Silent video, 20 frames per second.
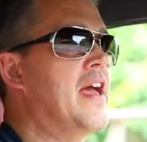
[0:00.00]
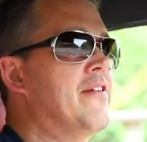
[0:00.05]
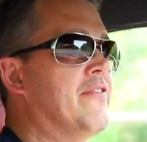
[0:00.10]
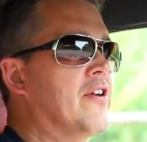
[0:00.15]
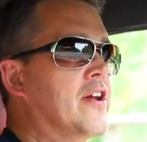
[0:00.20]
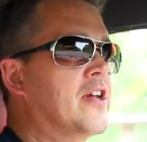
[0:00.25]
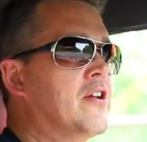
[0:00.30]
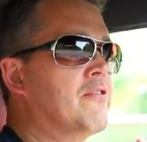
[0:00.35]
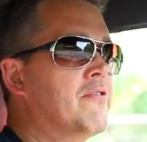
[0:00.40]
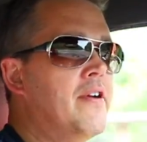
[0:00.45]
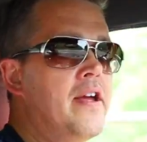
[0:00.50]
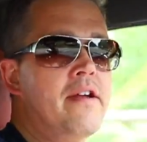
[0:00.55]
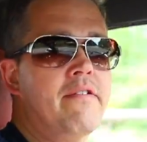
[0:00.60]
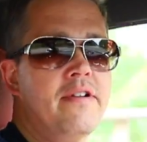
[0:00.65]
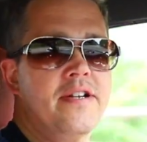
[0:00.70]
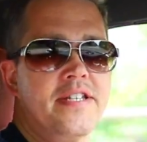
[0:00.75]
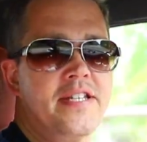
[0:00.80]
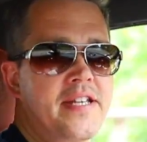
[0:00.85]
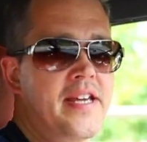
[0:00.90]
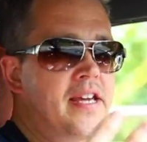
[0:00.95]
have a
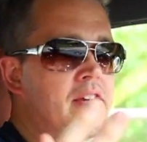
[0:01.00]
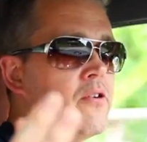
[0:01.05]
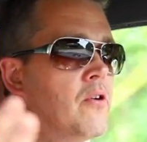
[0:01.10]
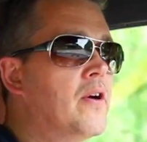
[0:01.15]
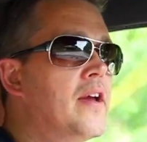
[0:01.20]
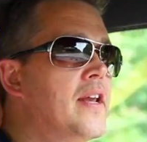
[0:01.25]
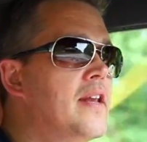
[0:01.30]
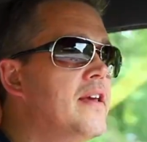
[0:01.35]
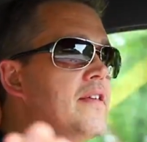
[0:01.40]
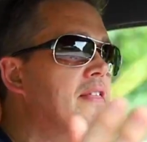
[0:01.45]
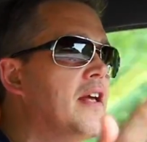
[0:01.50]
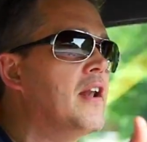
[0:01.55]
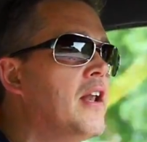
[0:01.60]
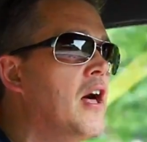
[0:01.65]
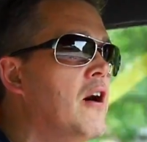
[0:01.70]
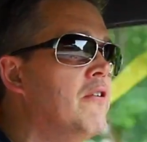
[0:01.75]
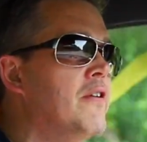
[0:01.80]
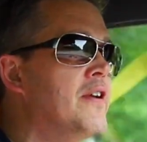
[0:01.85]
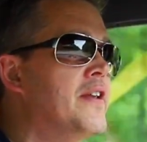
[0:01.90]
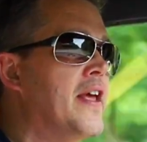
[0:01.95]
Carrera T or any of the
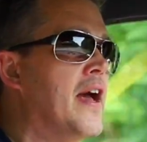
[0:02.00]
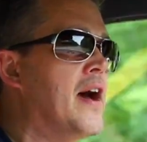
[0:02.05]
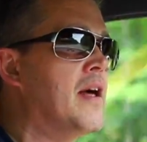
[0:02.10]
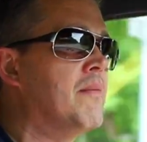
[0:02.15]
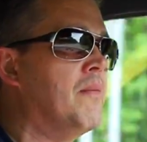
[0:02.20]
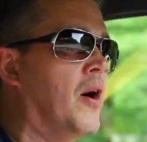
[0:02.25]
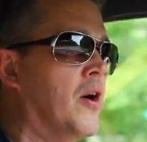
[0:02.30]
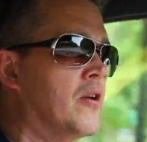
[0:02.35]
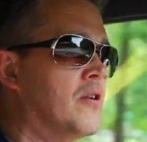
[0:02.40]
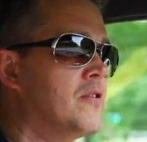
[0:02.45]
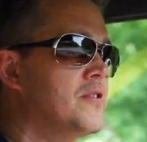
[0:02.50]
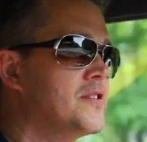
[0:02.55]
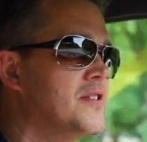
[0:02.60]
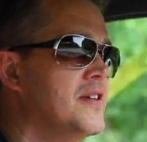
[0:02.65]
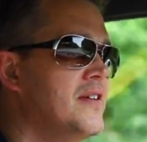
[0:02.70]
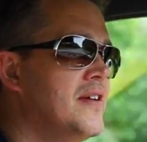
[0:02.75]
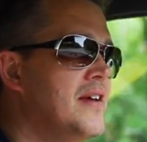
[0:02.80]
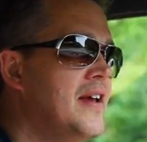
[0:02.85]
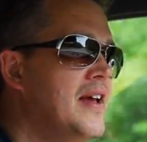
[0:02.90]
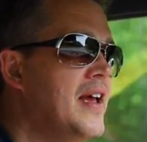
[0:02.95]
lower down
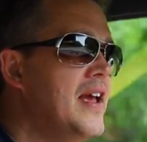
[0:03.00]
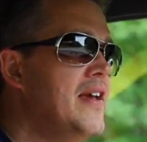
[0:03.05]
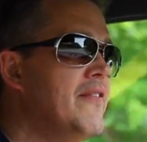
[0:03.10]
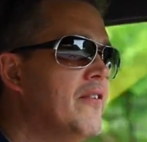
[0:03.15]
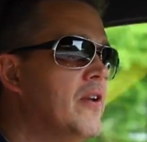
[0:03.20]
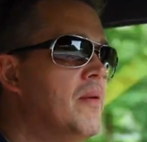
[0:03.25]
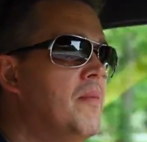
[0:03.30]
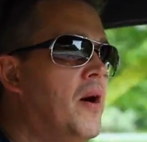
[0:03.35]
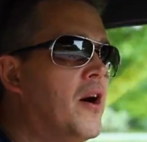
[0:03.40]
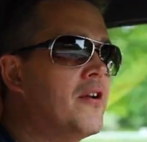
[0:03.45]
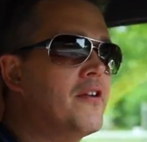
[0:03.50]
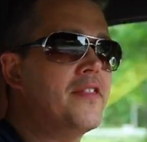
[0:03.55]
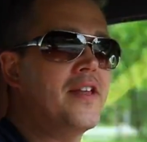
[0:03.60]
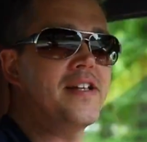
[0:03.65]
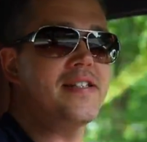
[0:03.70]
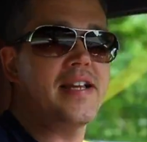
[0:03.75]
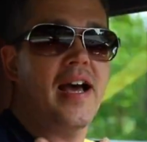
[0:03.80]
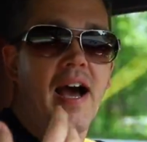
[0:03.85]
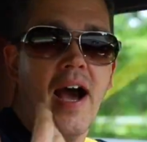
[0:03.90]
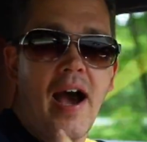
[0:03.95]
models. Even a model
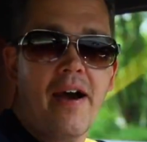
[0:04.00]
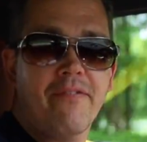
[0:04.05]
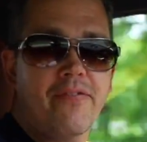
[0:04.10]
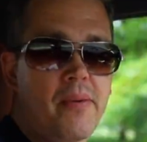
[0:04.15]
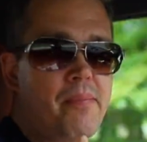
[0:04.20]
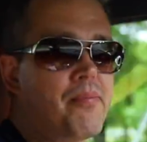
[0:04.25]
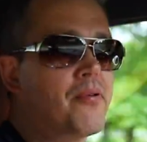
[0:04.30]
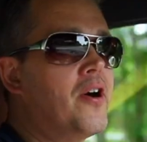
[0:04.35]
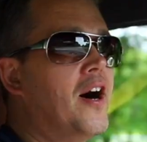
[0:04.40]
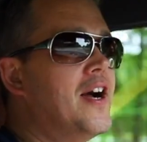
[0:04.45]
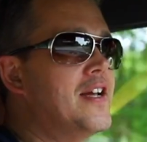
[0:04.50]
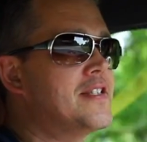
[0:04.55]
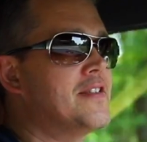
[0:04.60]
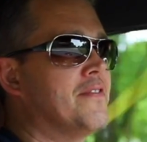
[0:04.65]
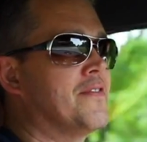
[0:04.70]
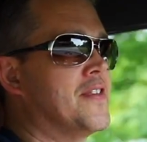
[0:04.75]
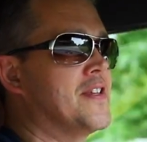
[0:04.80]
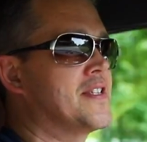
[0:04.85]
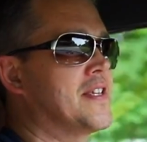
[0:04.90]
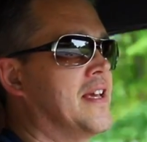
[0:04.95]
that's half the price
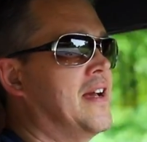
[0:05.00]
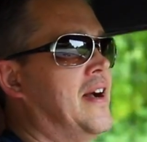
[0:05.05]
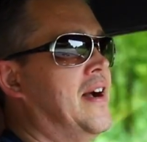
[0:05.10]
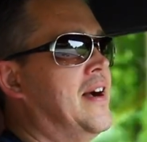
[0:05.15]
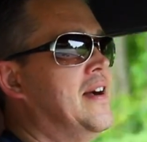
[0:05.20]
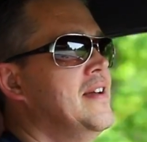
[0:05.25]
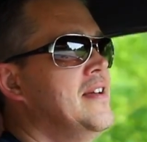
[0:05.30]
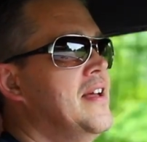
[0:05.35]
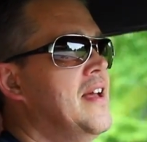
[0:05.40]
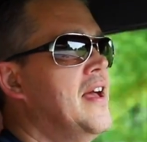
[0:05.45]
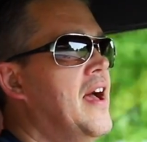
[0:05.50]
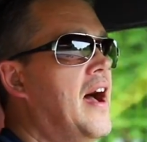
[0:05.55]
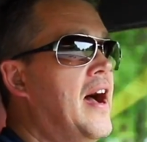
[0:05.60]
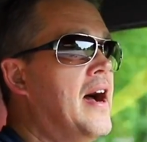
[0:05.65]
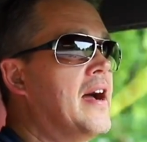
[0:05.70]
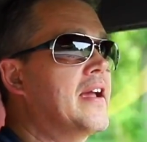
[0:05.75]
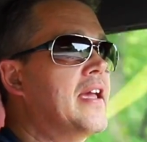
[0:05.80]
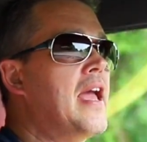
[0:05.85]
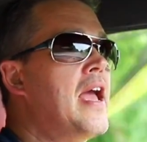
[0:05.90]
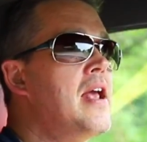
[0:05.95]
of this car
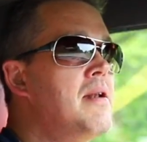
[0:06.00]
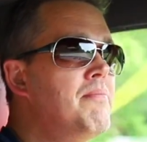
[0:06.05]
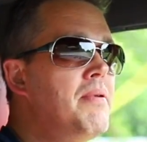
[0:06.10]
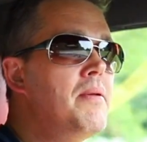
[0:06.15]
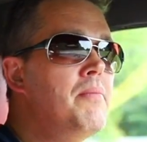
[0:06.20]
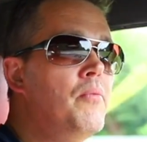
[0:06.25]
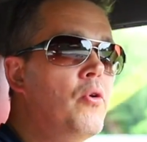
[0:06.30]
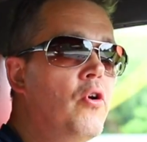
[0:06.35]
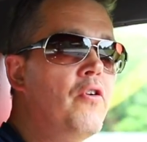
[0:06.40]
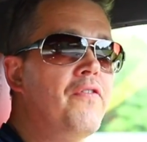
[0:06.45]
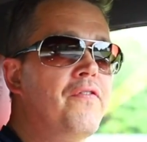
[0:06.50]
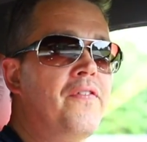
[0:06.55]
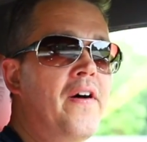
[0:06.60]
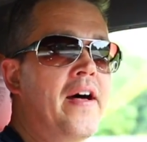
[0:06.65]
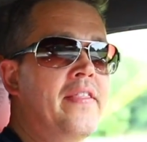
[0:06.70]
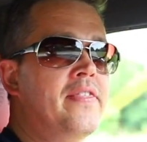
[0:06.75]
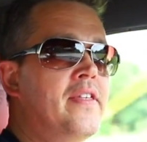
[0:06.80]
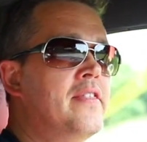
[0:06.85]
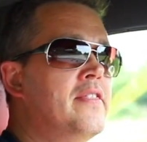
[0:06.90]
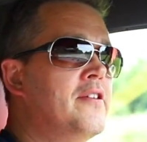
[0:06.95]
can be more
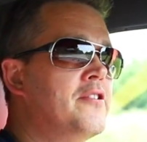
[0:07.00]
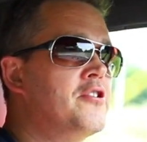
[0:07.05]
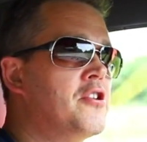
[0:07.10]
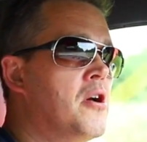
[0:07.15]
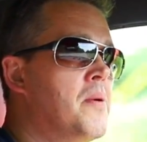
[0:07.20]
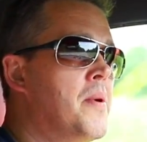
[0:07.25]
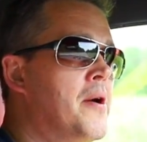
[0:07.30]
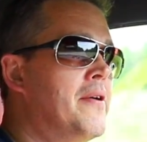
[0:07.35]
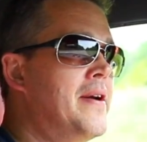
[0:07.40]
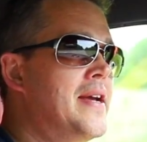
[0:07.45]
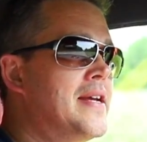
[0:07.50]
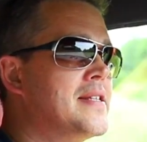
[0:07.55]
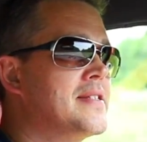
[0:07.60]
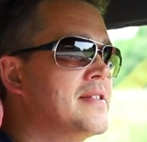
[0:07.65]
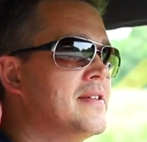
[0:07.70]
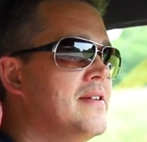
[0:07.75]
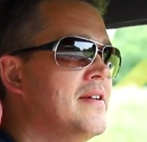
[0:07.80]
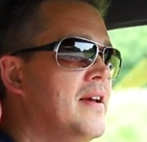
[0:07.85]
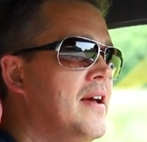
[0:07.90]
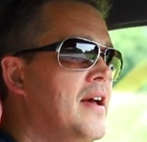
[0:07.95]
fun than the Turbo
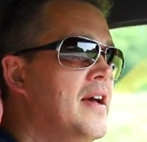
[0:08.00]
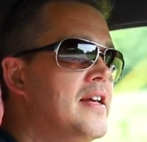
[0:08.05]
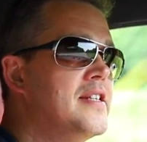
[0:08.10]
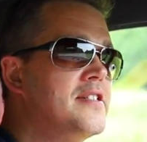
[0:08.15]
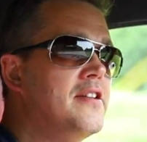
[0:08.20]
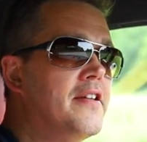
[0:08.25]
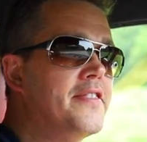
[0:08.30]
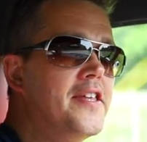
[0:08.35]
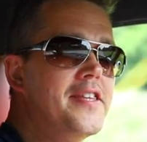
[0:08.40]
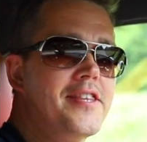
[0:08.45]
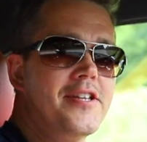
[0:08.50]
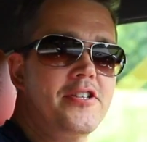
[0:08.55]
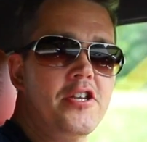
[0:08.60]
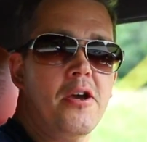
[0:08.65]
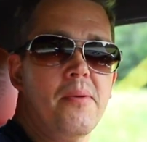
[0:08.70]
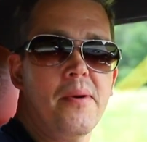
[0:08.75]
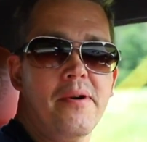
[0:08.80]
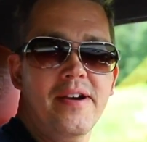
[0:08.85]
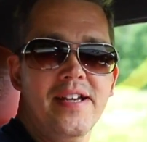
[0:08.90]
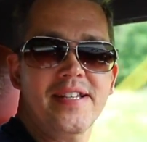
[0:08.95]
S. It's not that the Turbo